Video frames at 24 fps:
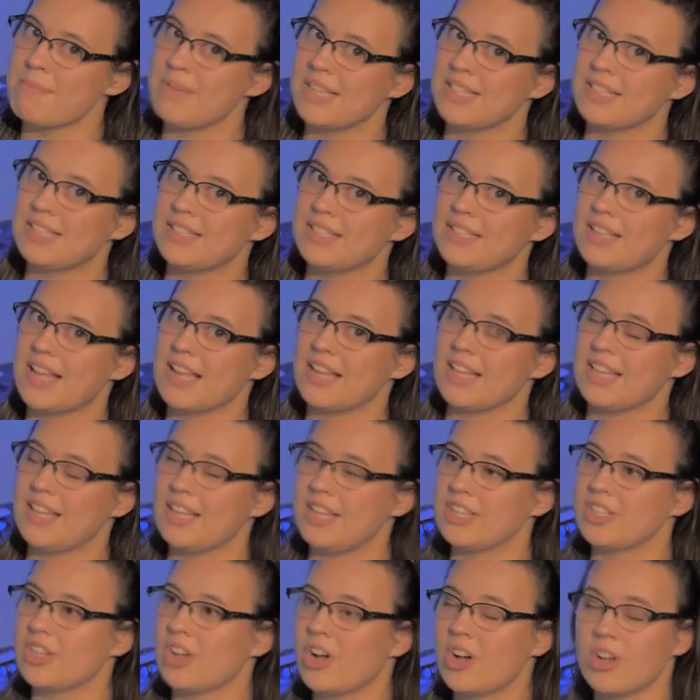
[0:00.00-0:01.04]
means that
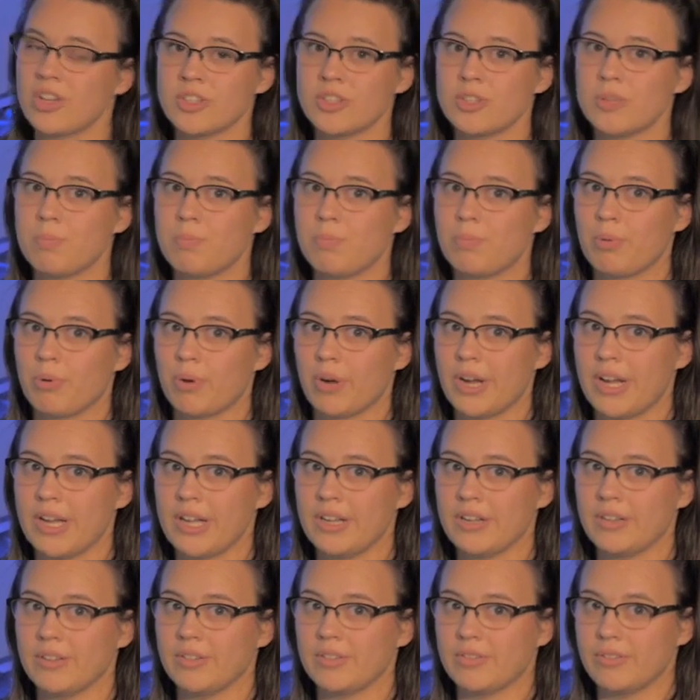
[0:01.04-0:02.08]
he's also
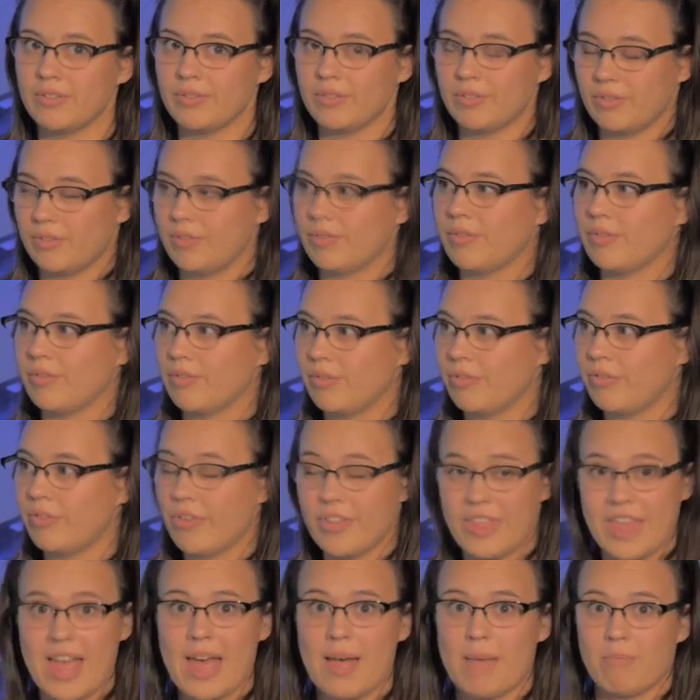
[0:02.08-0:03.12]
praying for
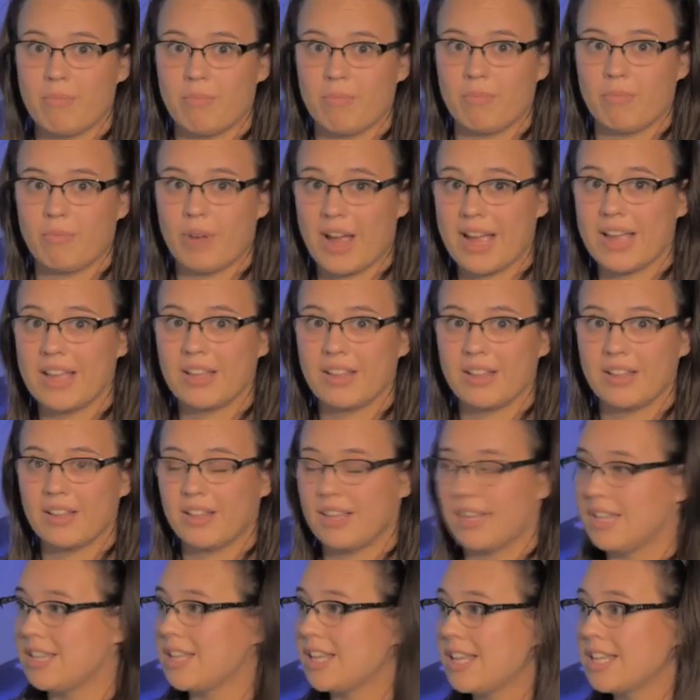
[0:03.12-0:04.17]
them, right?
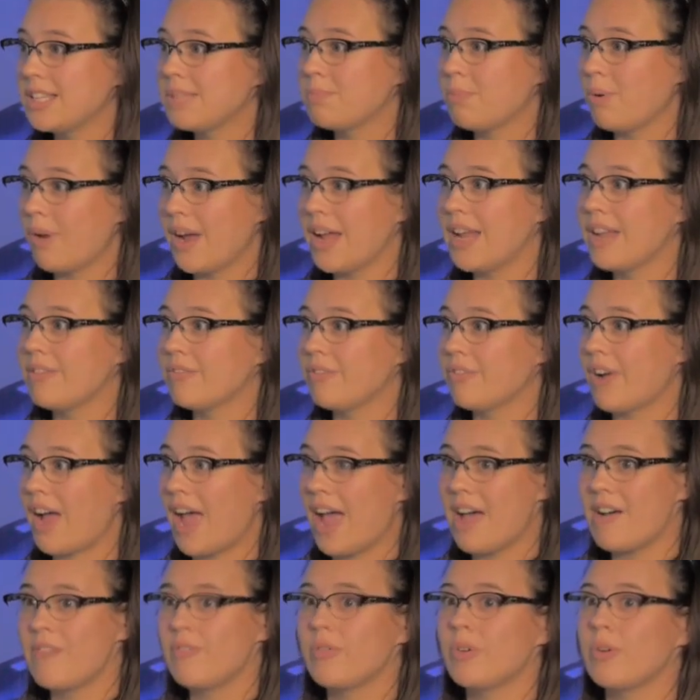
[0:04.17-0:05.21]
He, he's praying for
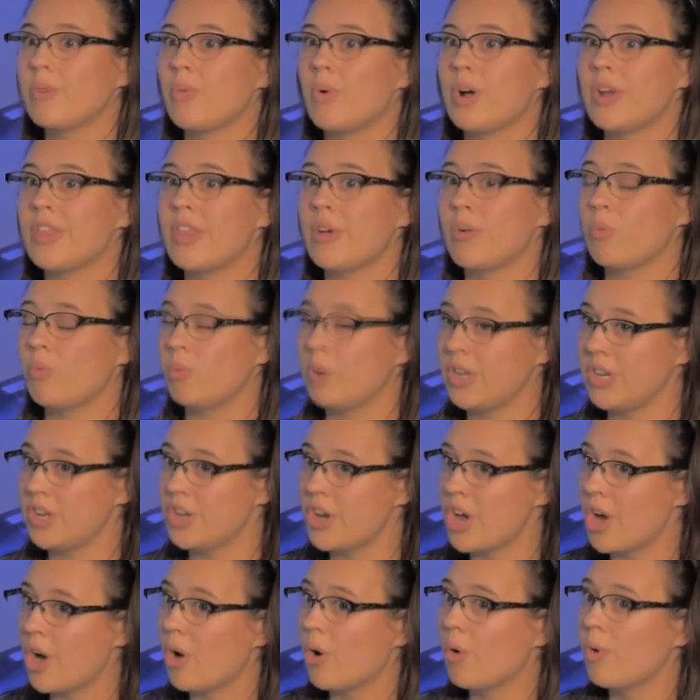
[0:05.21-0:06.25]
everyone that we
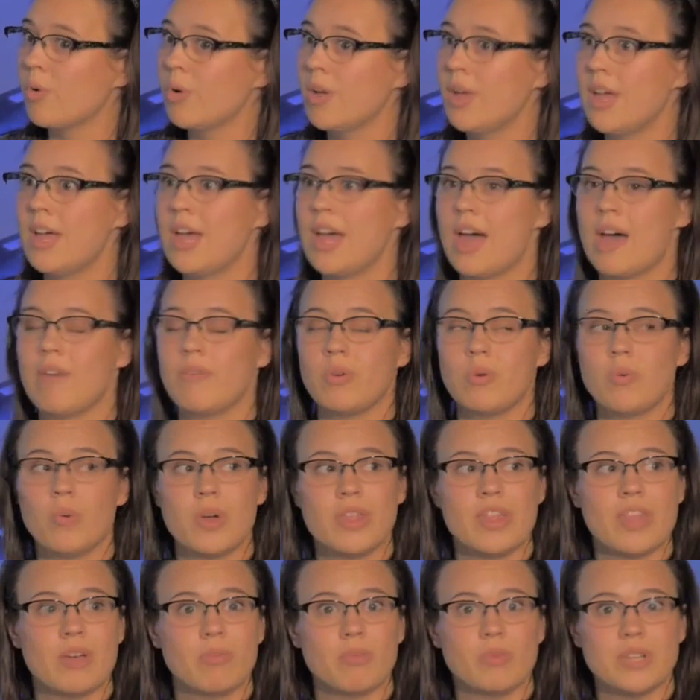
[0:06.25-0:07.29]
know,
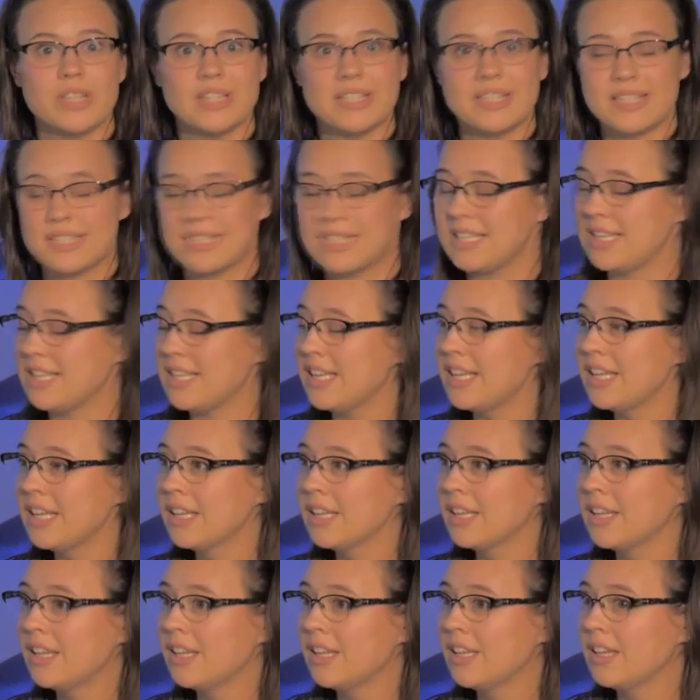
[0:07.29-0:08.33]
everyone that we see.
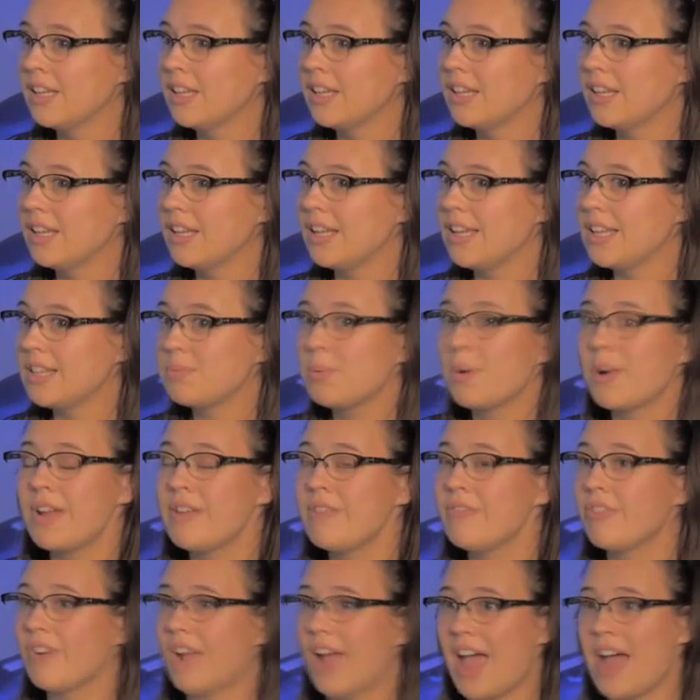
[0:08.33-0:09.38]
He's
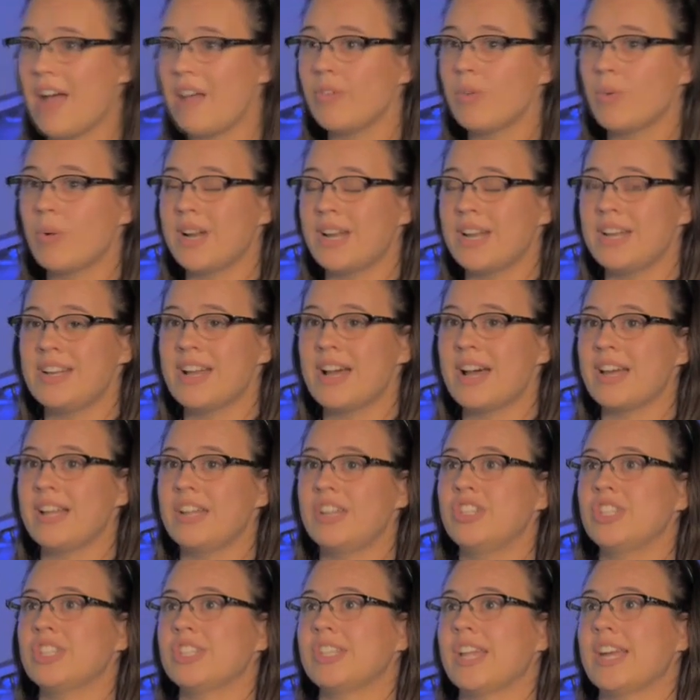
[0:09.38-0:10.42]
praying for everyone and not
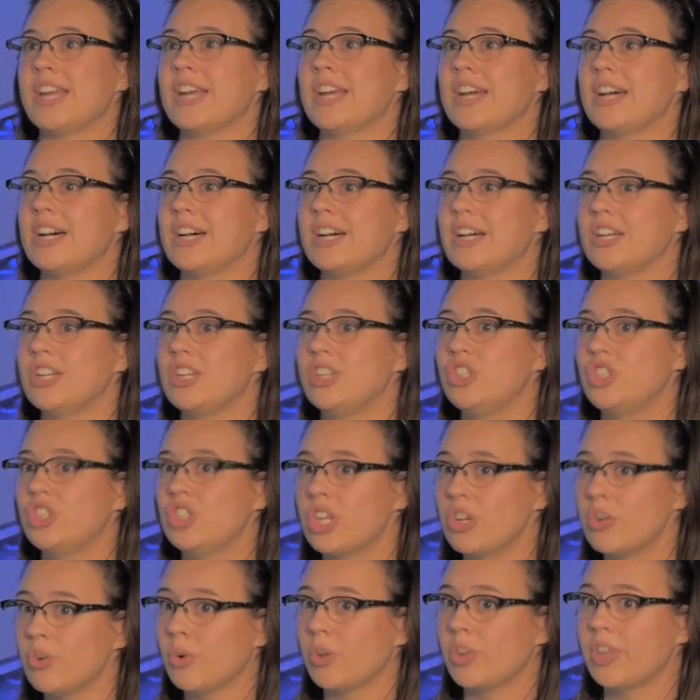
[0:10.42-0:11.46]
in just like a
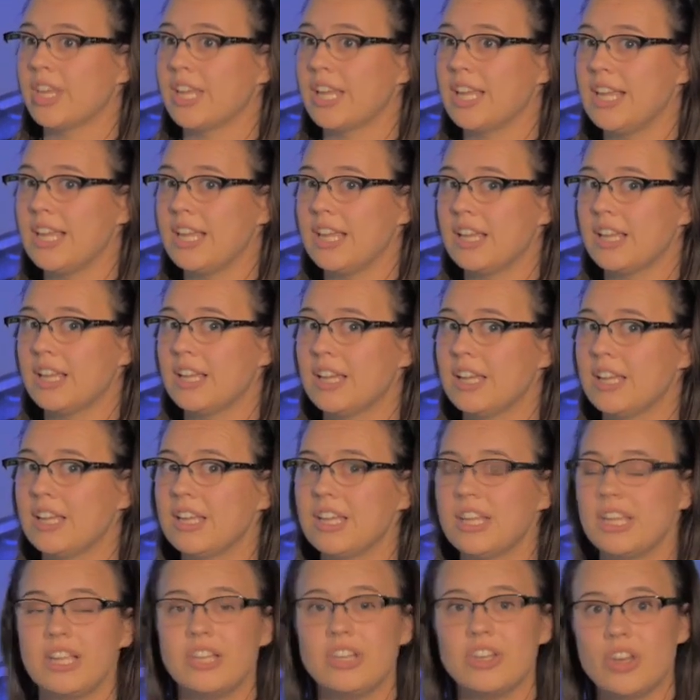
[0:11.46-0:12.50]
general thing. He,
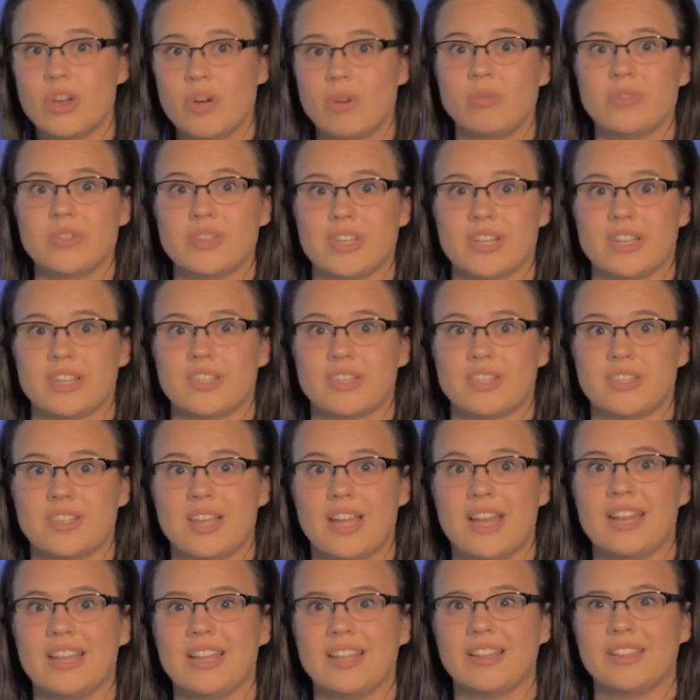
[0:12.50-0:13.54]
he knows us
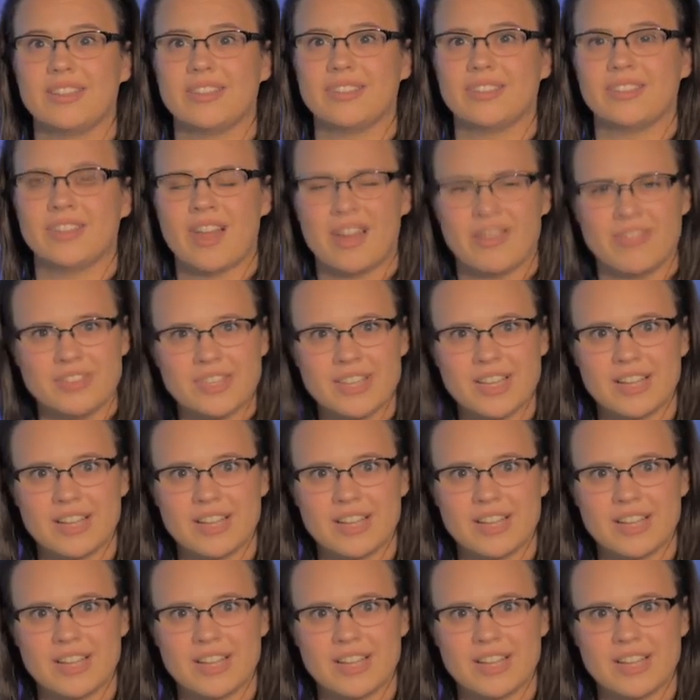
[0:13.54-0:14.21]
and he loves